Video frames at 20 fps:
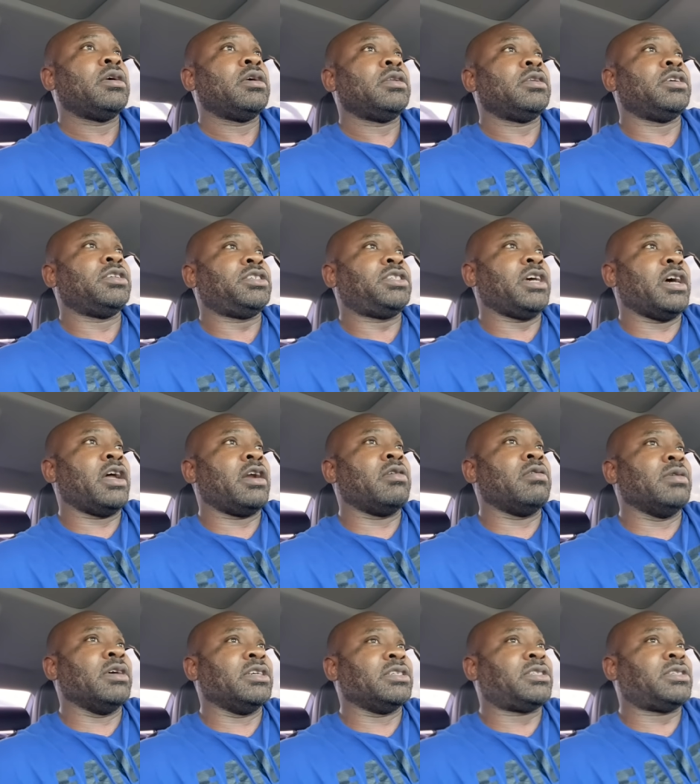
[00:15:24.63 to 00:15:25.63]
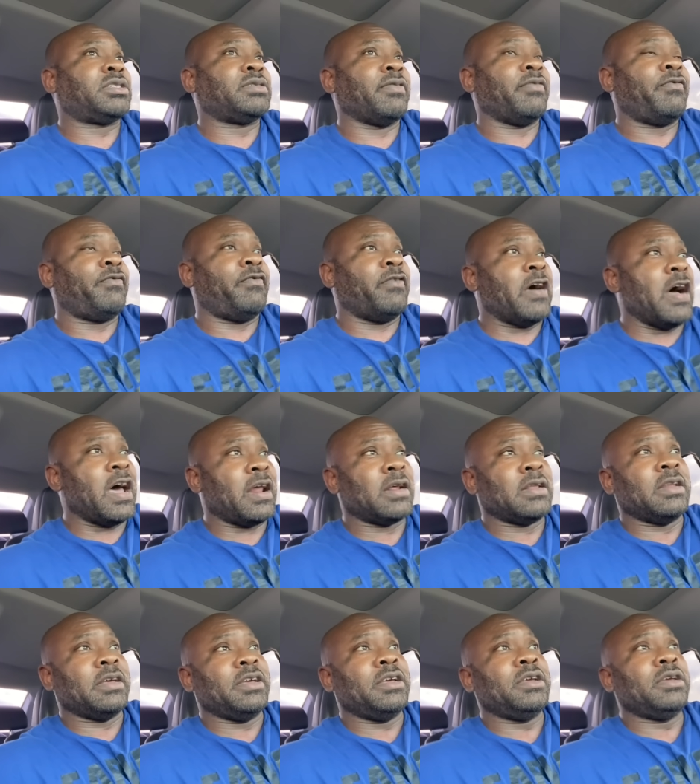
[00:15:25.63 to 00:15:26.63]
the channel is
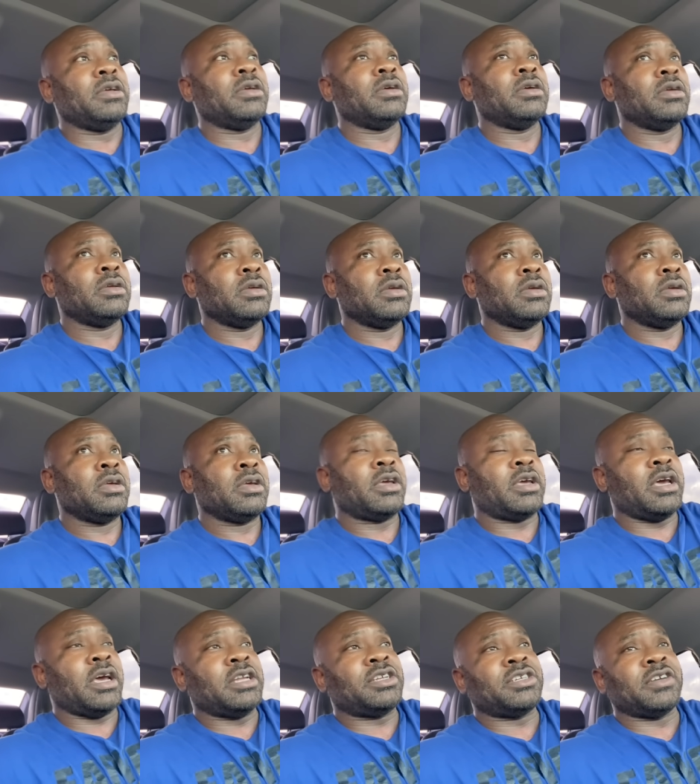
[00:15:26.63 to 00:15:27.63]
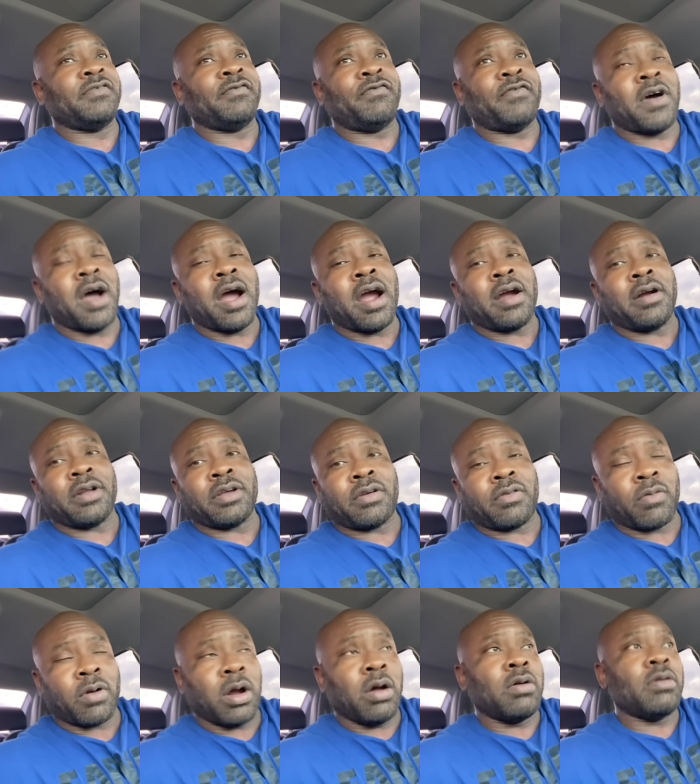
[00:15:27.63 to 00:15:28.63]
finally catching fire to
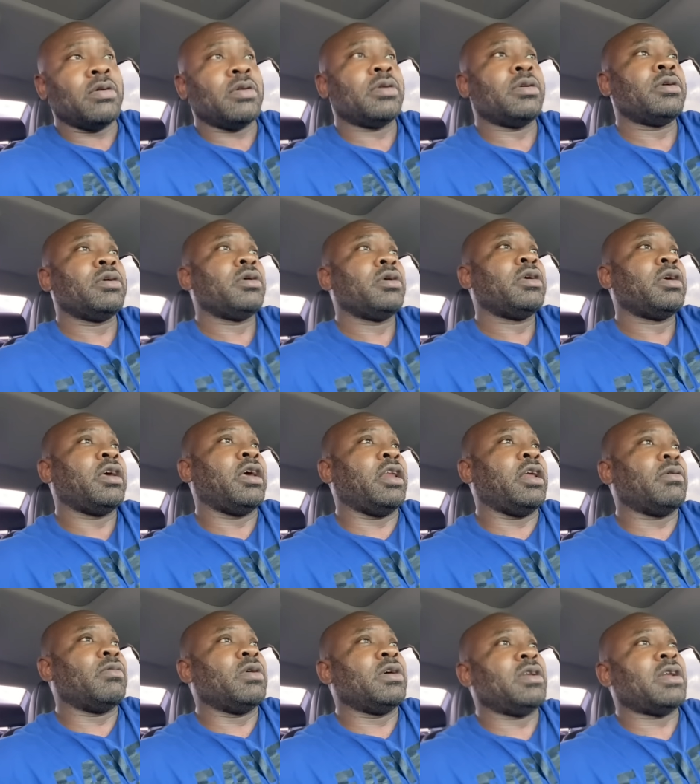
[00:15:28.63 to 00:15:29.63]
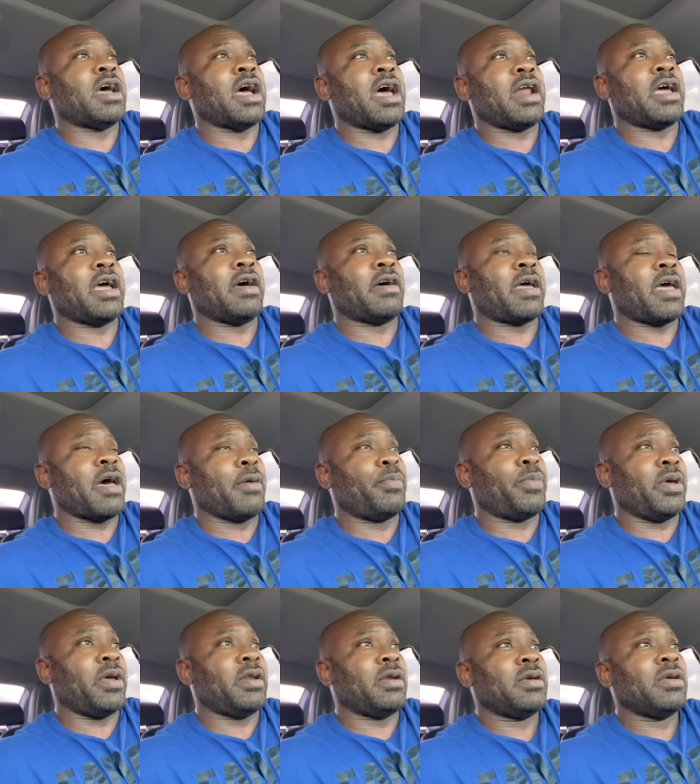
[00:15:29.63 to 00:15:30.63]
grow. And it would not have
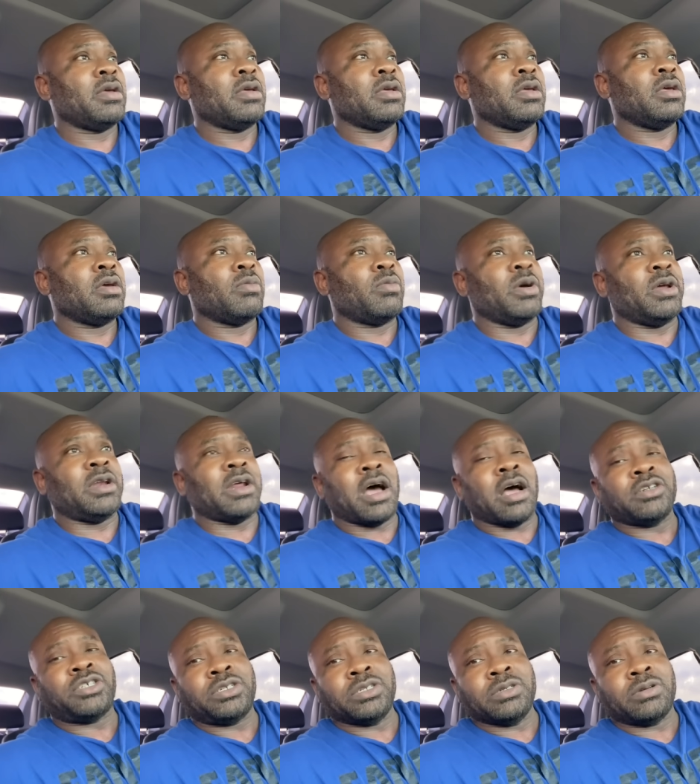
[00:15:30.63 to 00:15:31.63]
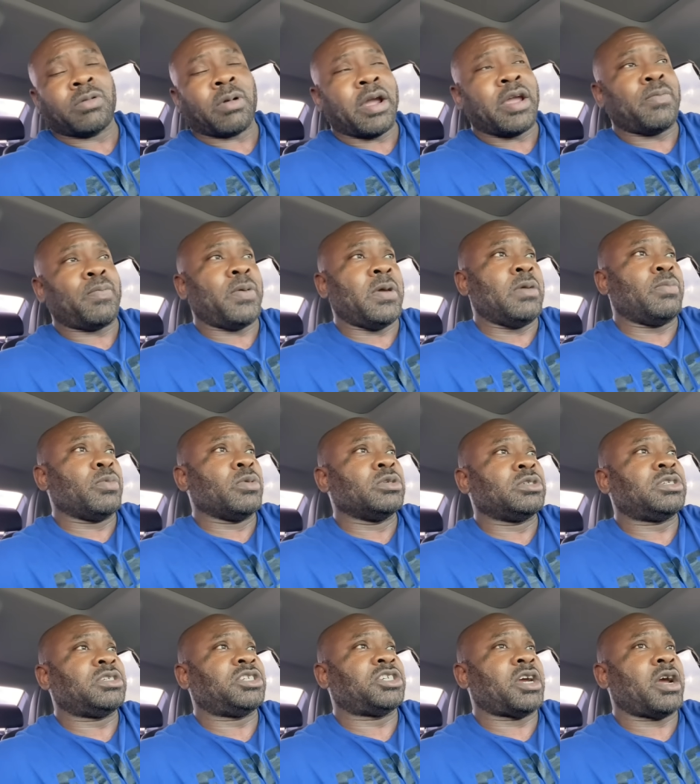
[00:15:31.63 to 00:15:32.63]
happened without you great people
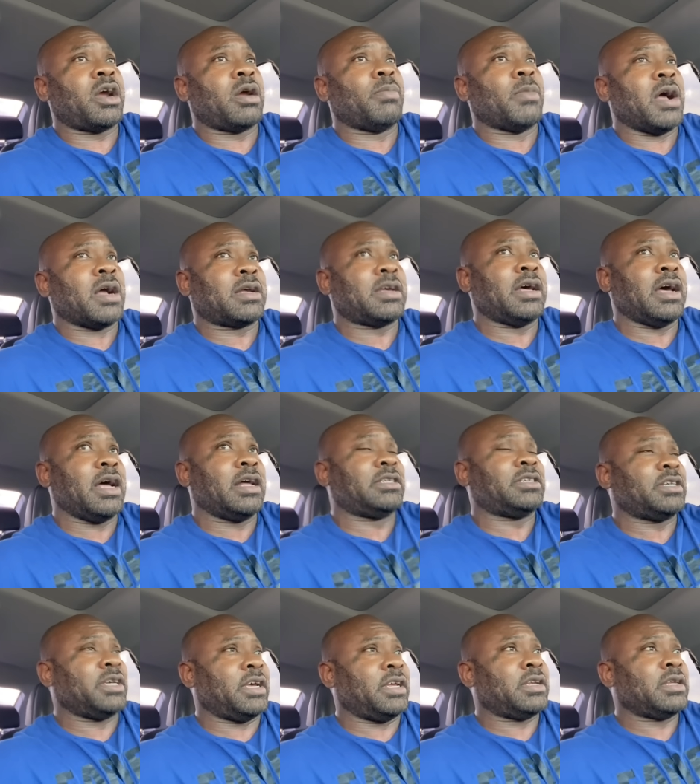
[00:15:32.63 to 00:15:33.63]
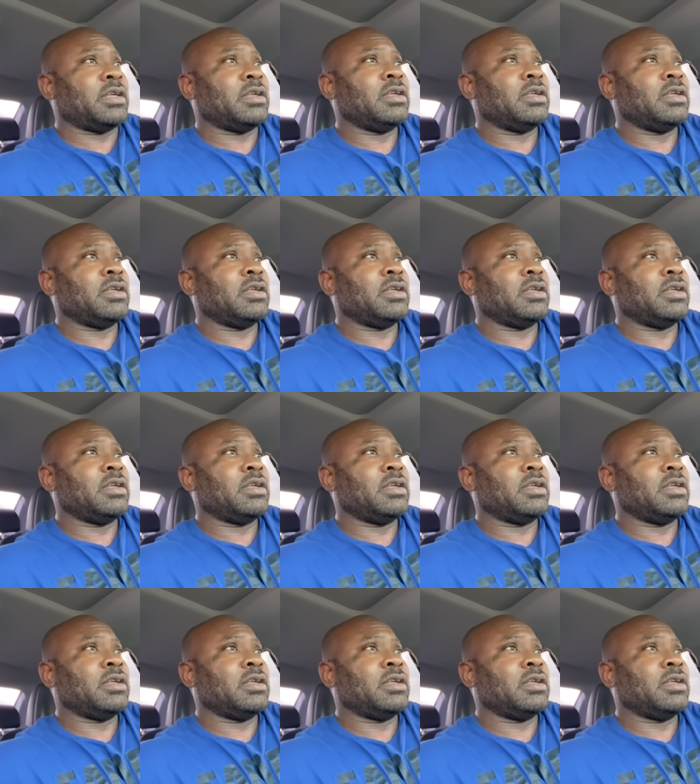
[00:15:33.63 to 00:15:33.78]
sharing my content.